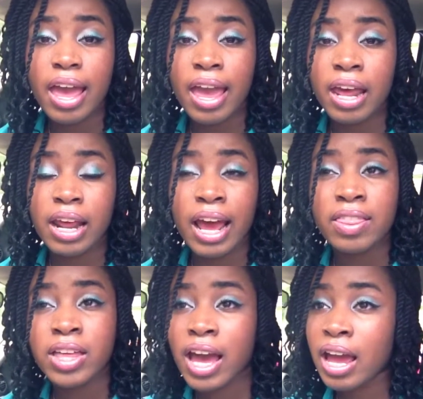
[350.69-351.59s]
And
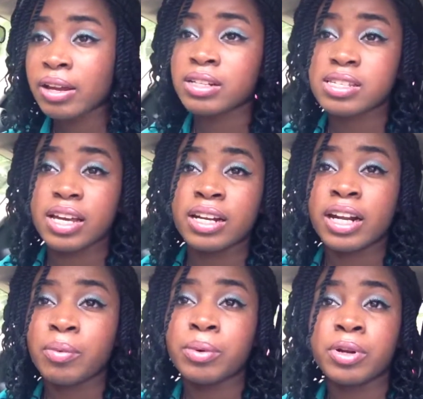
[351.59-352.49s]
had I decided
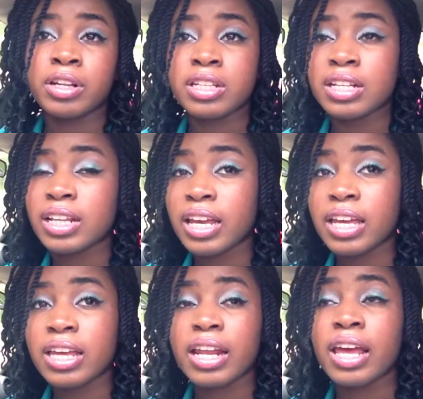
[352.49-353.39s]
I didn't
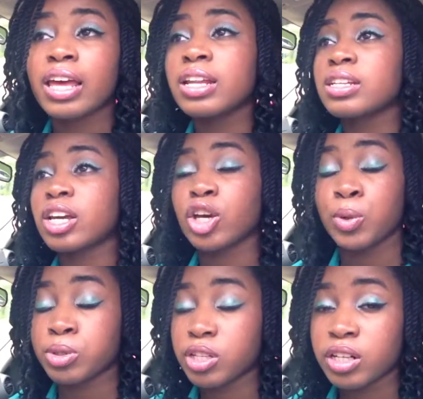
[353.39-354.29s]
like it and
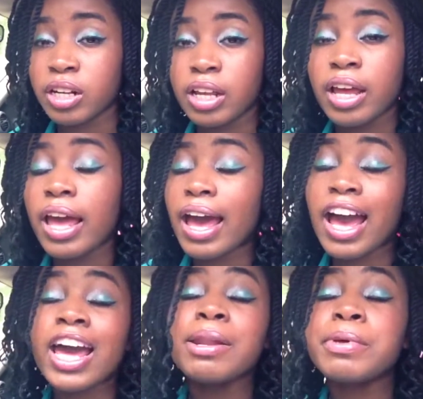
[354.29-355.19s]
couldn't return it,
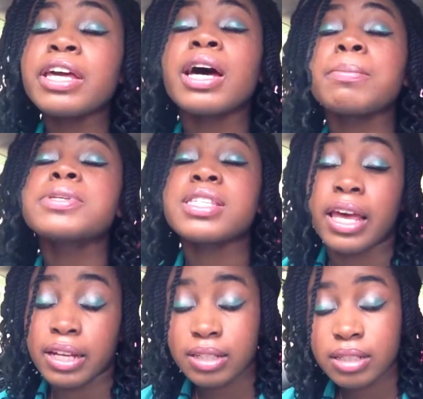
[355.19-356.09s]
I'd be
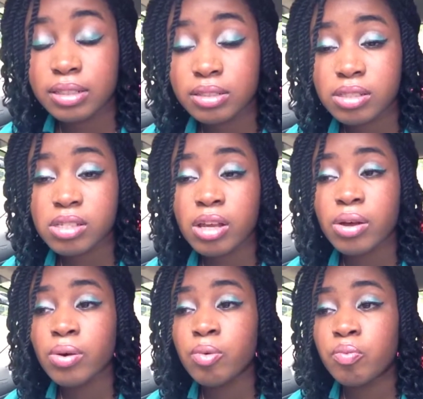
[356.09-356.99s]
upset.
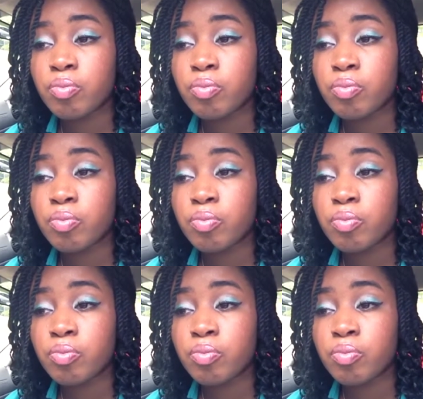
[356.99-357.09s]
So,